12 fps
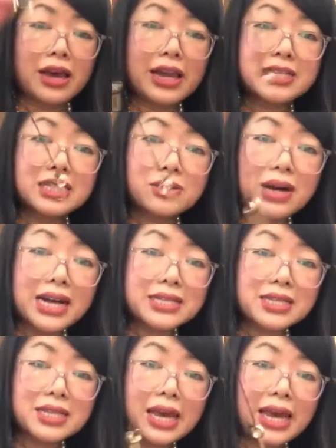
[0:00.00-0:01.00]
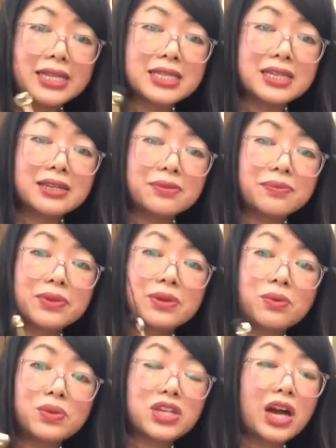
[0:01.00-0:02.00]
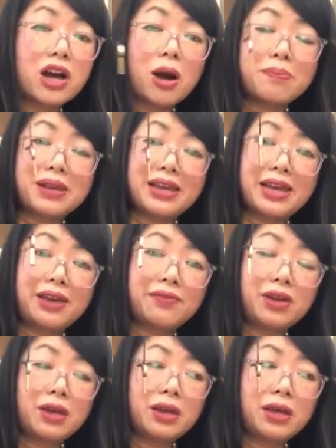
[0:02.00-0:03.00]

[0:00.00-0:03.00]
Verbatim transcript: and it still has its key still, which I can't believe.